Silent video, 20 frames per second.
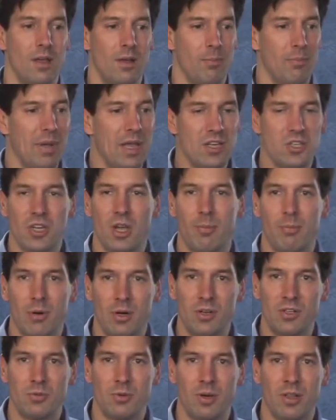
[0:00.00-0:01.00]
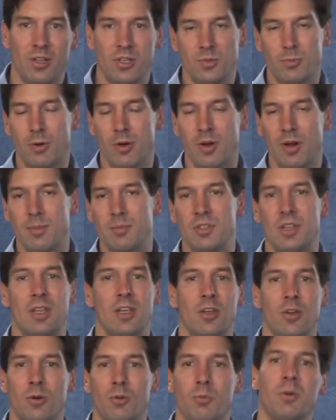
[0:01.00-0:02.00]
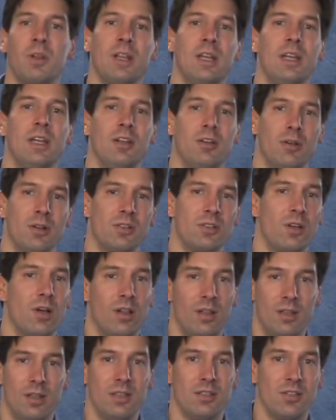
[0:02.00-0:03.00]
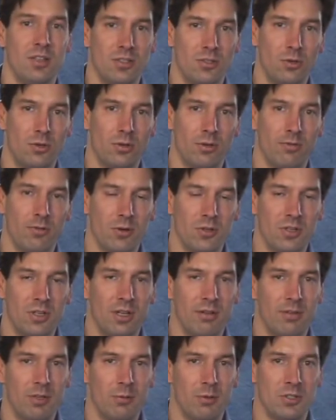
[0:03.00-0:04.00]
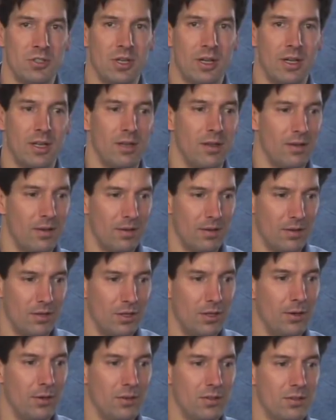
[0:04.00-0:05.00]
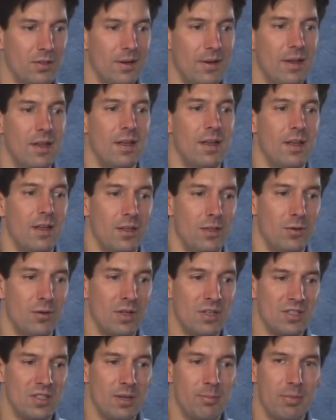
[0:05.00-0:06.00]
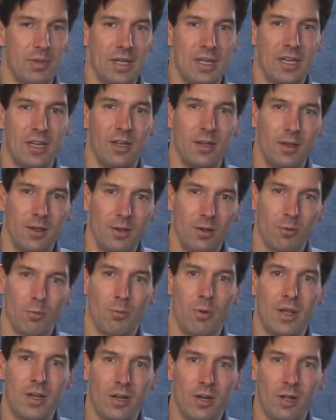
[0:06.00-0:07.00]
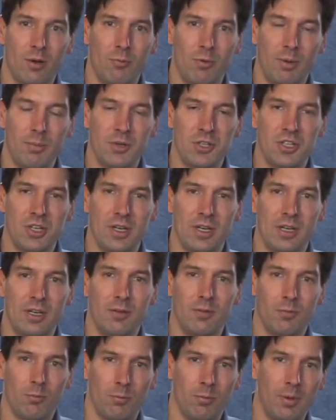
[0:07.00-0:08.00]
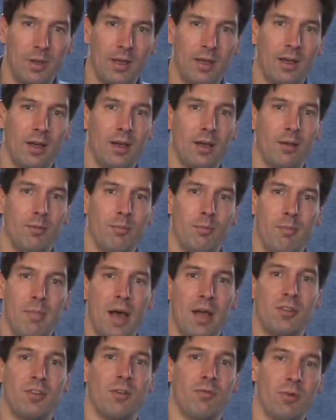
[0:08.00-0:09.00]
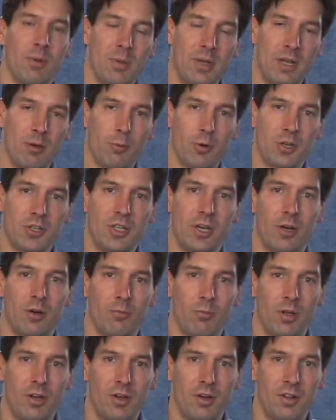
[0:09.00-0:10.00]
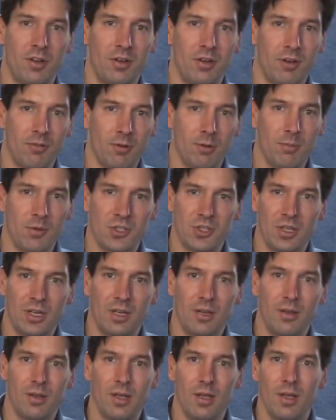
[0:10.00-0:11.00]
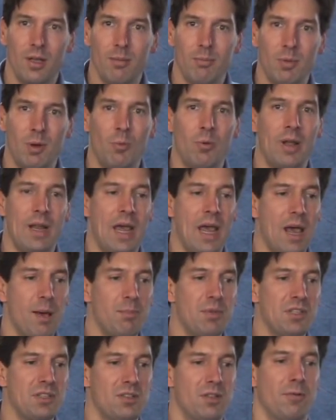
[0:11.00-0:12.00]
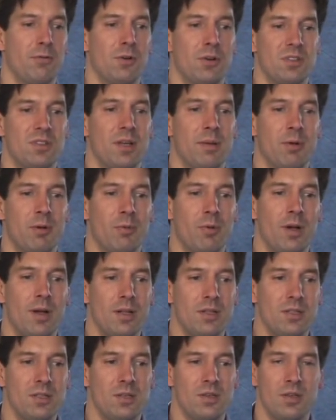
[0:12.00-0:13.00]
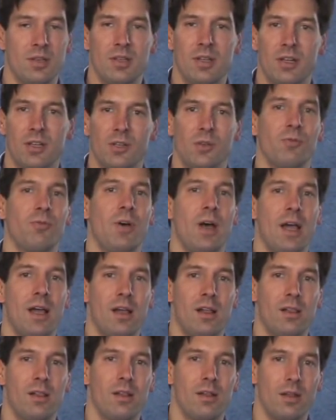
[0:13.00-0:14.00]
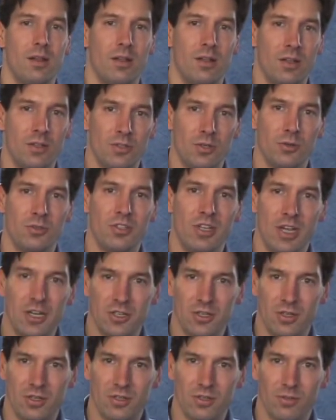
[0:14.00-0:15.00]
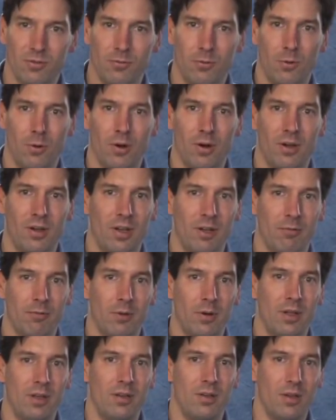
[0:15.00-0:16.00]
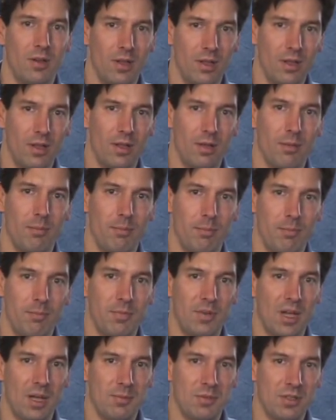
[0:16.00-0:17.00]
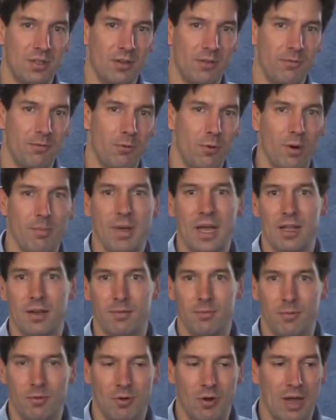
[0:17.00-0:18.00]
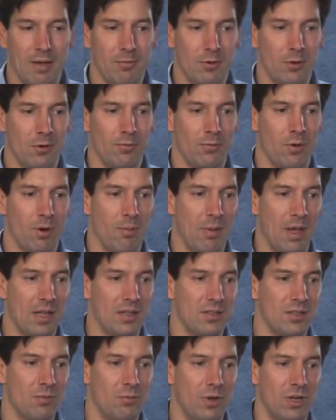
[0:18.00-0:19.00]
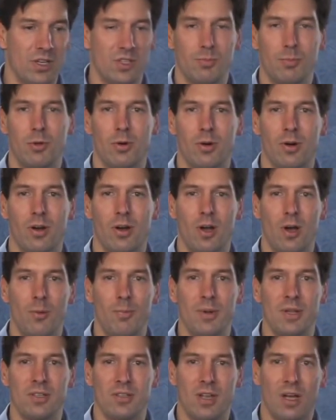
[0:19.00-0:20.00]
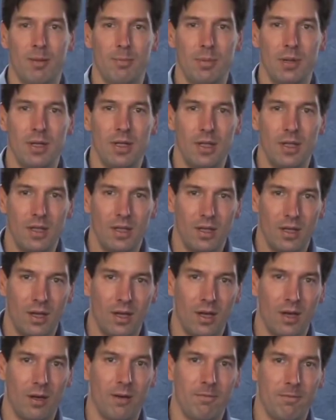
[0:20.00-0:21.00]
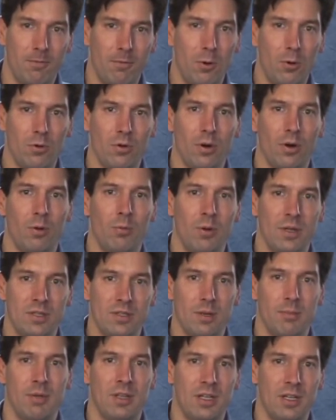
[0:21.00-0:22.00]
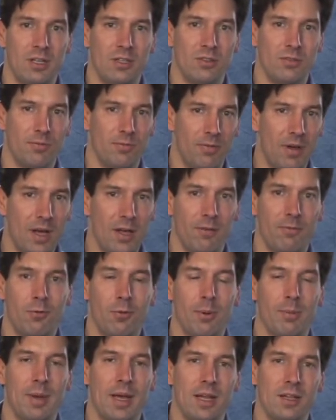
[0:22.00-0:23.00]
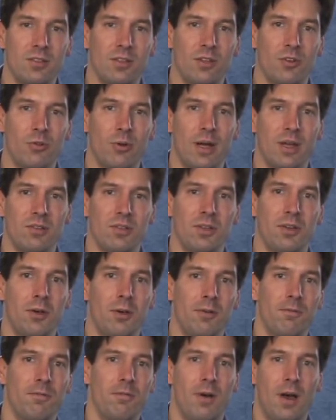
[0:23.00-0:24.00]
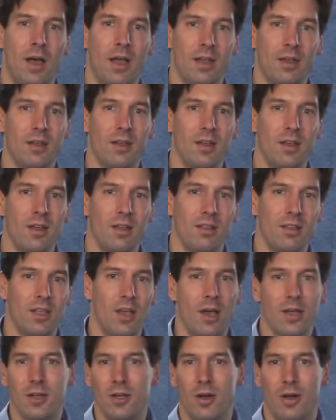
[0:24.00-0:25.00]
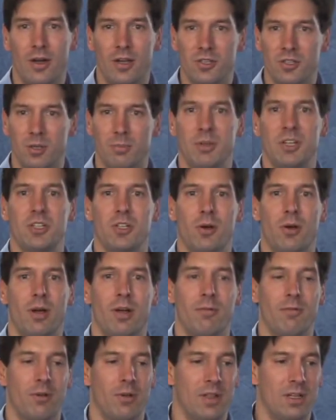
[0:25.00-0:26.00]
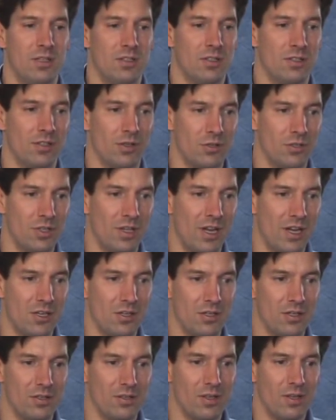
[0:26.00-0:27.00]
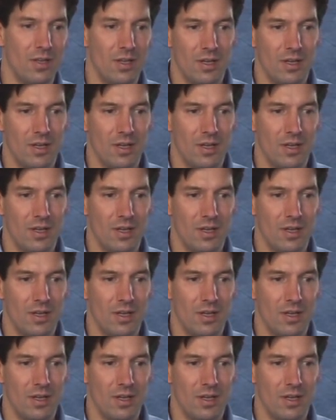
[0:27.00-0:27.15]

PaintShop Pro is one of those programs that you don't really need to install, at least this older version of it, which I use. You can simply run it on one machine, uh, mount it from a network share, and run it on a different machine. But what happens the first time it runs is it does file associations for different types of format, graphical formats. And when Explorer opens up a folder with some of these file formats, it tries to go and find the icon it should be showing for these associations.